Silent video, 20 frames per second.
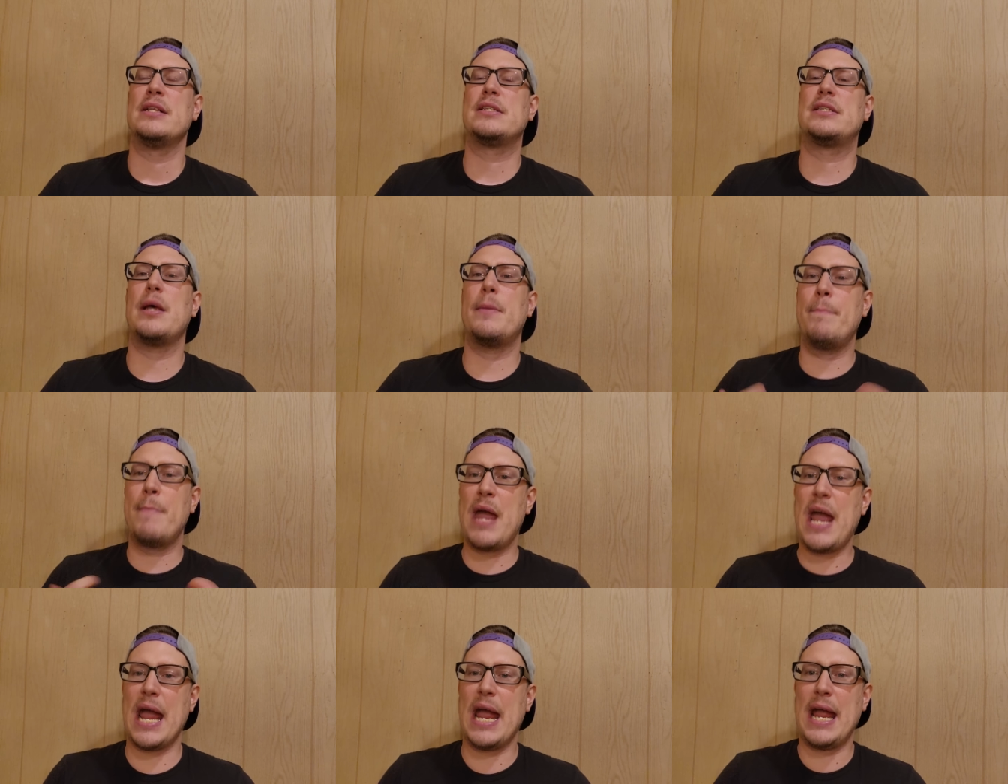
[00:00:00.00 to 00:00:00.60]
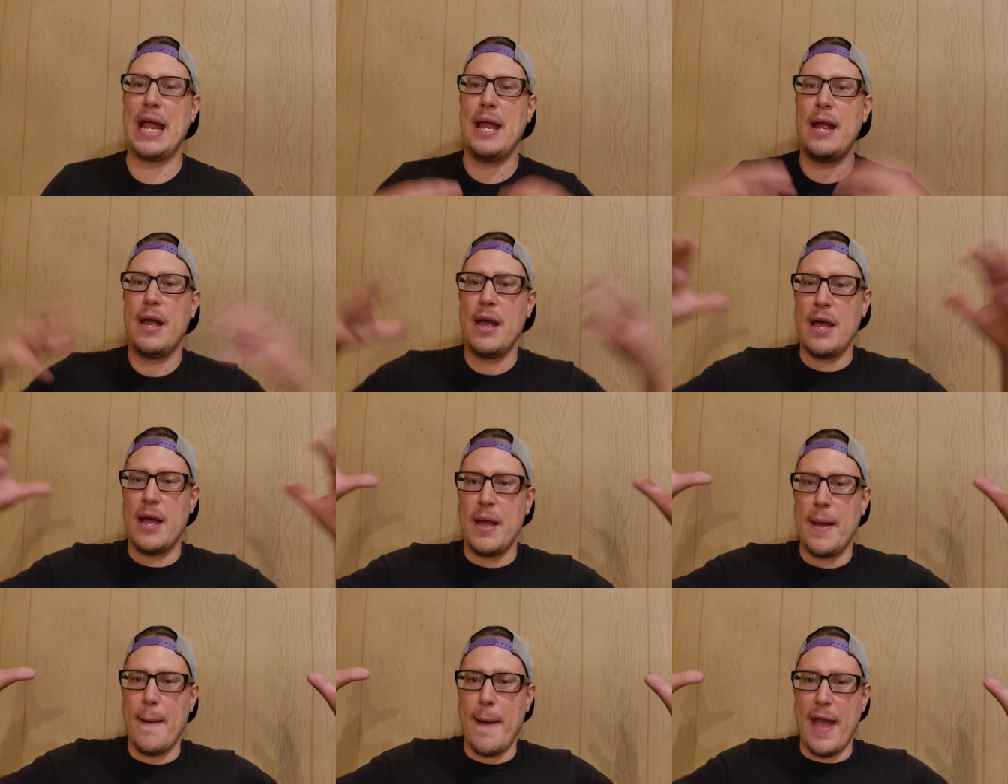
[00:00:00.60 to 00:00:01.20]
To me,
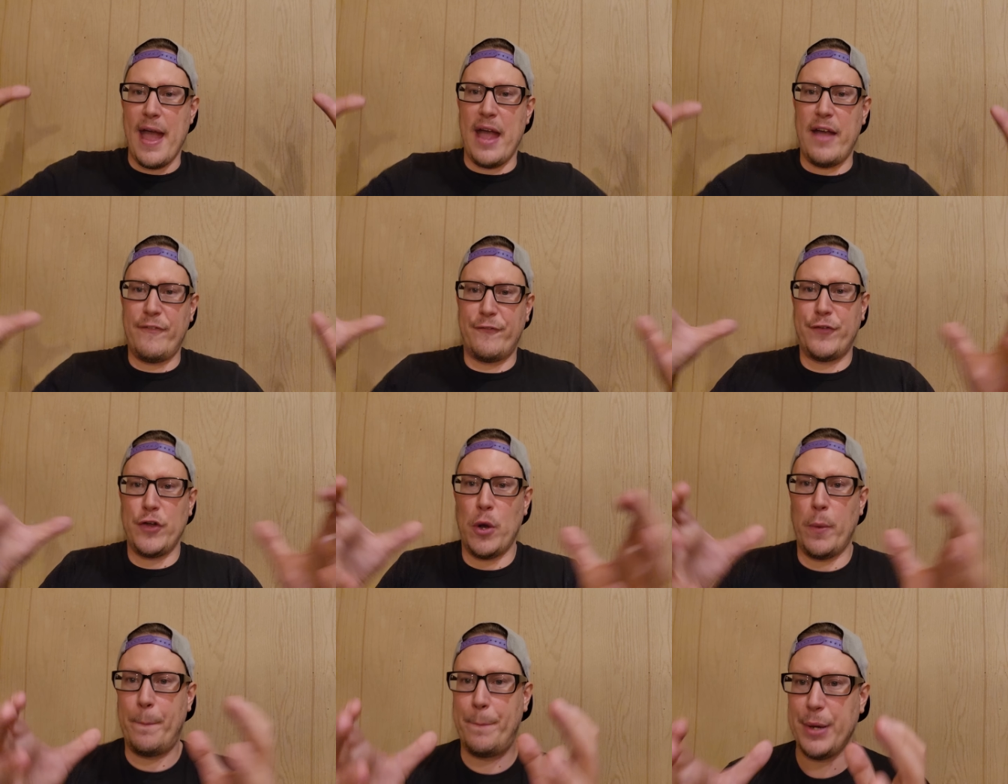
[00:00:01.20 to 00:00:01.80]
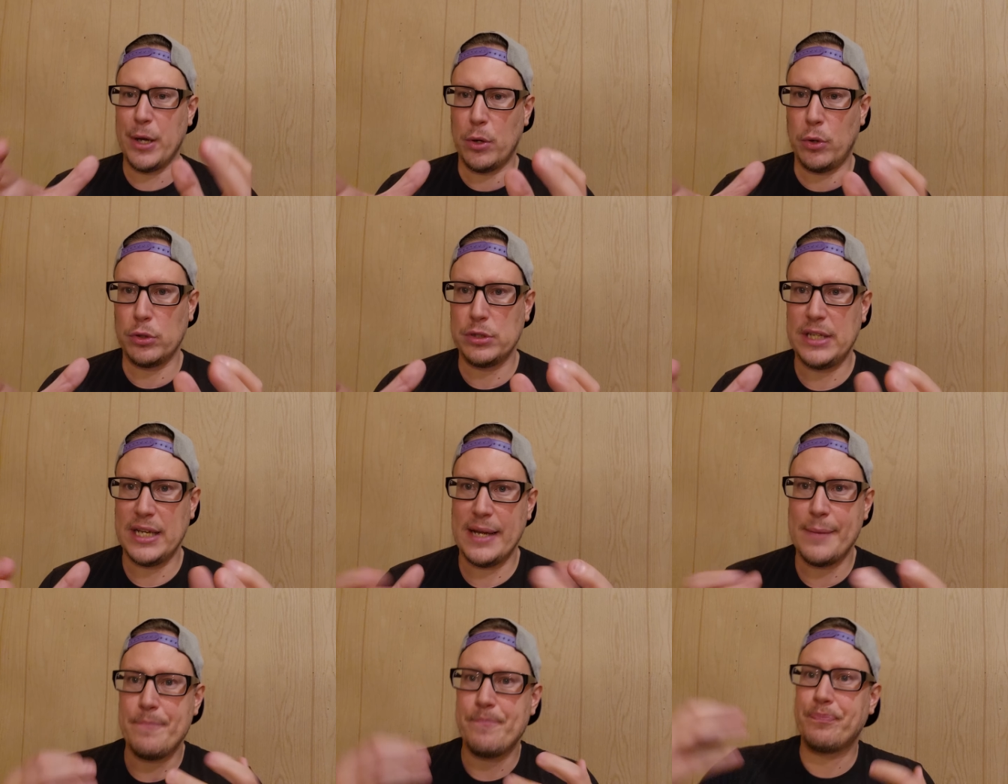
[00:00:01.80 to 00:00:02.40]
if you
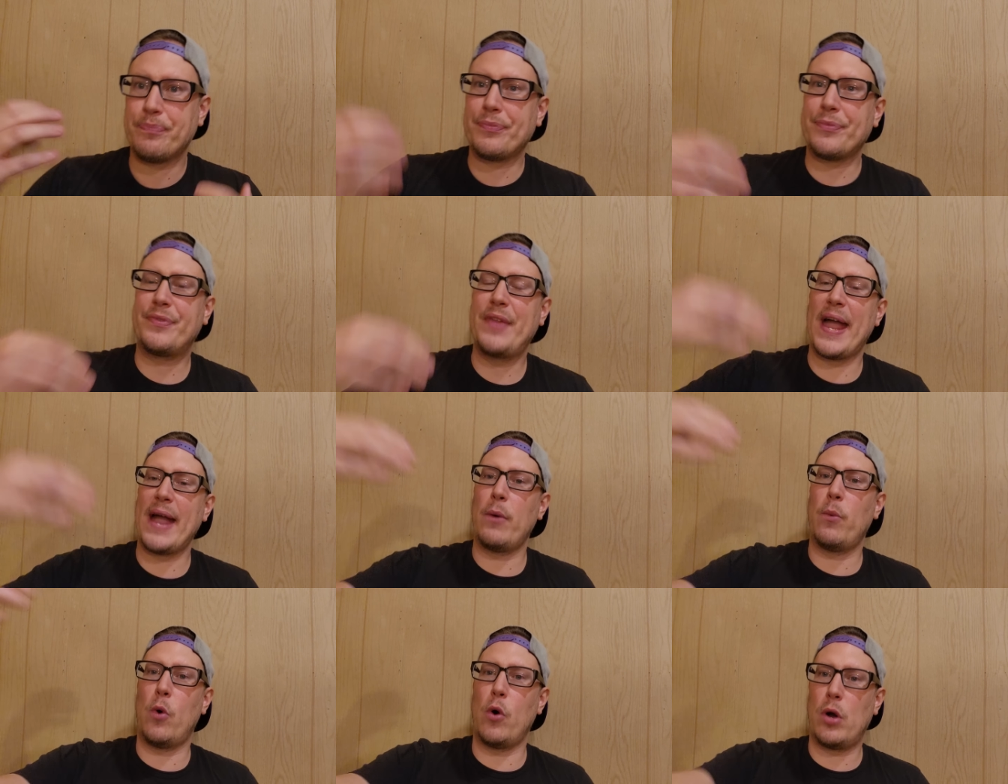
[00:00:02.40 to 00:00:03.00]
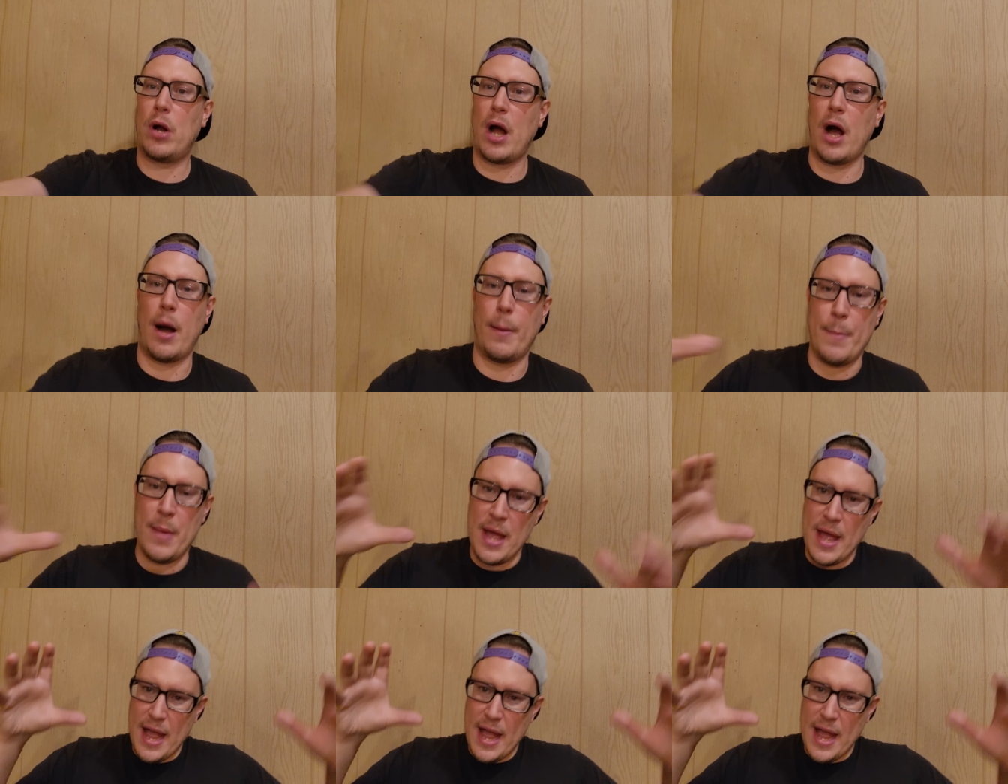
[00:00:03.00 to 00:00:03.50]
build it, they will come.